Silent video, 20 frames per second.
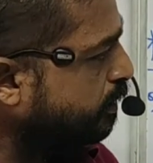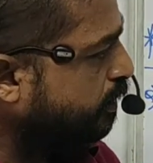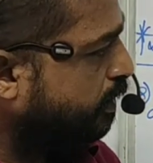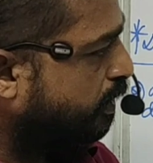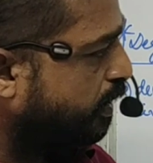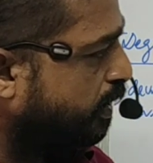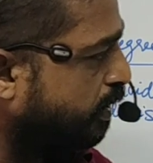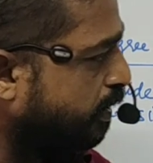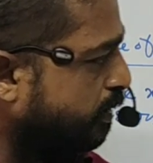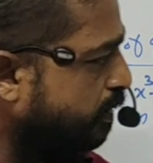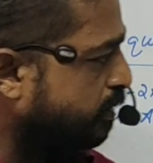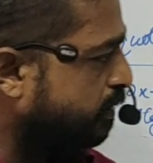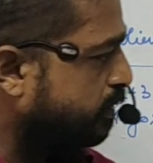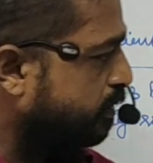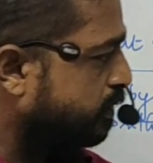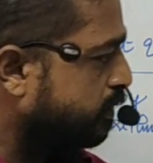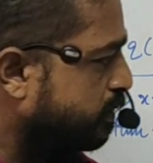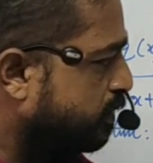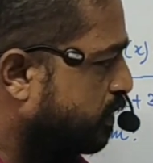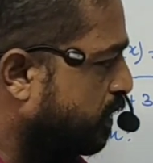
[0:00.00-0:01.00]
Here
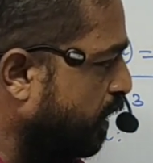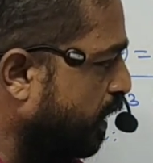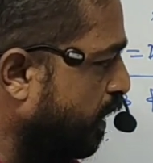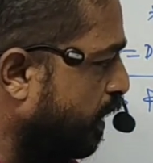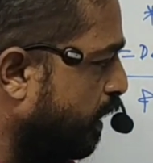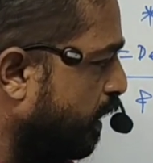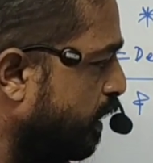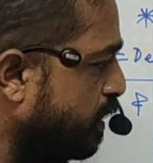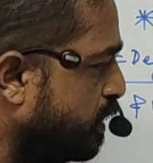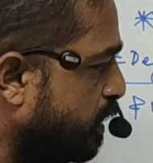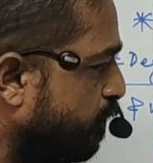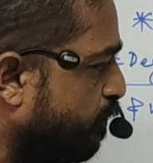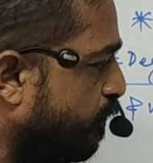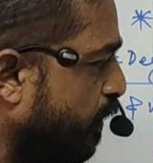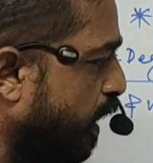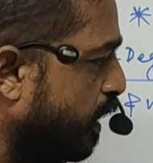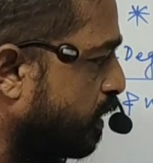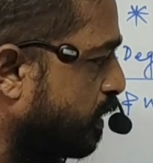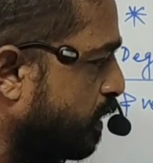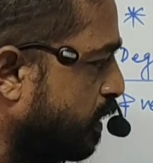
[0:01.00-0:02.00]
3 is a
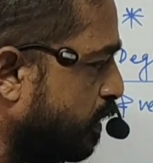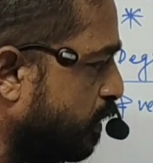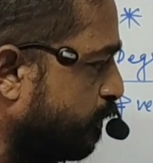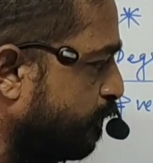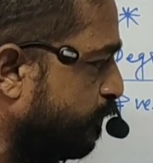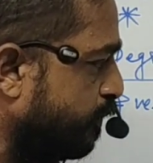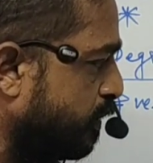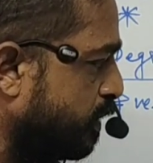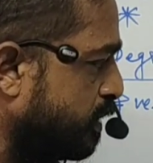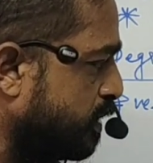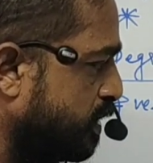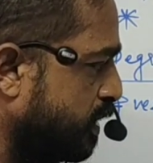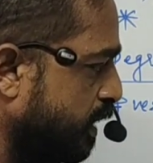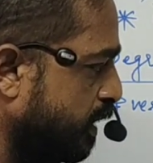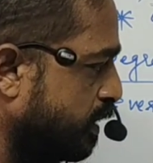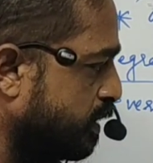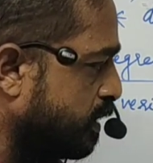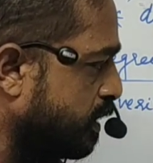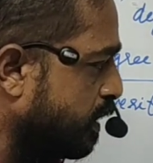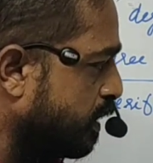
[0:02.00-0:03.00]
factor of
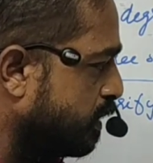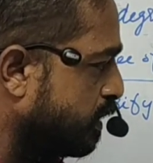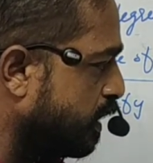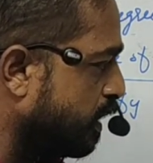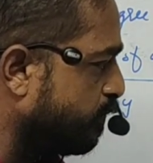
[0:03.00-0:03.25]
6.